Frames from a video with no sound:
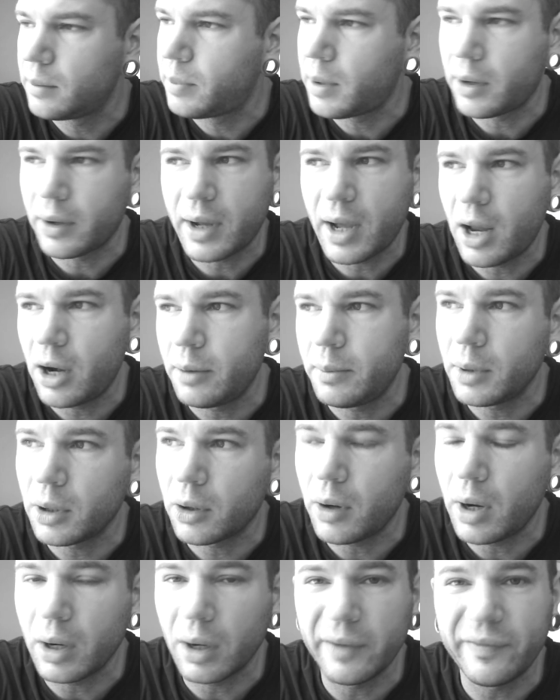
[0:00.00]
about Conor
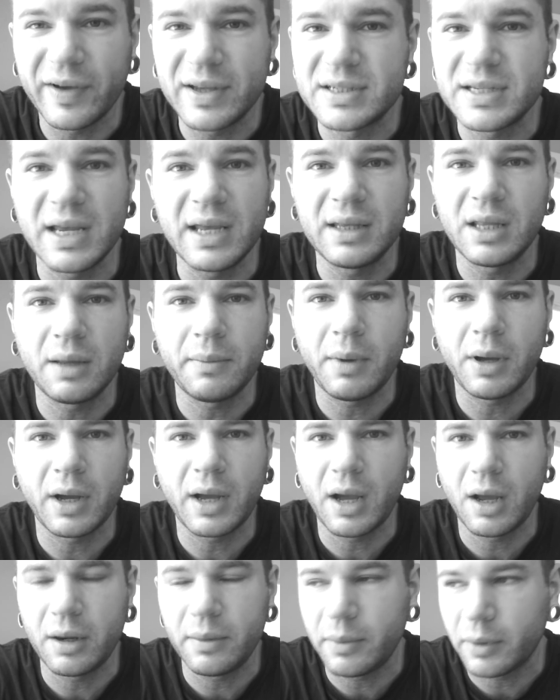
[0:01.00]
McGregor. If I say anything about
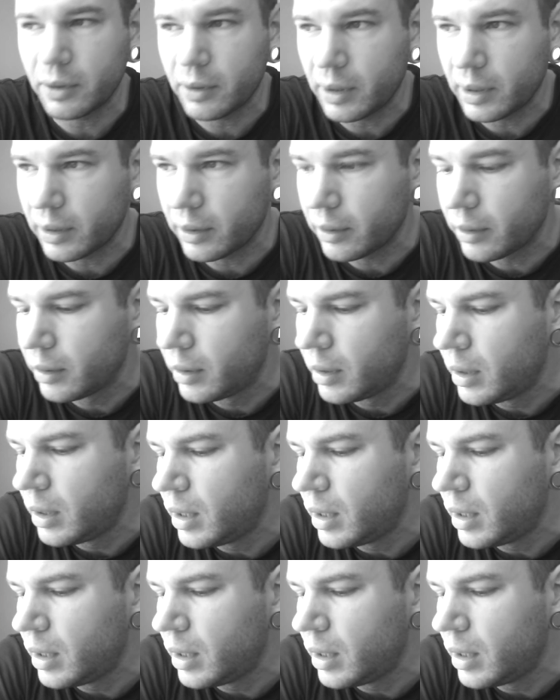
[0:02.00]
Conor McGregor,